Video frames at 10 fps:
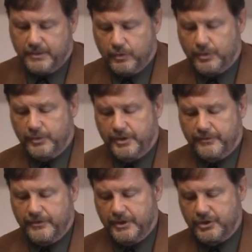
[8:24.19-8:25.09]
when we are
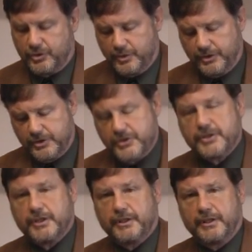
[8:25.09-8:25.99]
finished with our
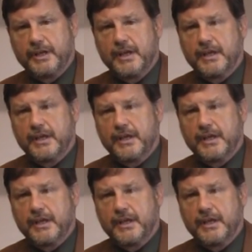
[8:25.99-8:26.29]
study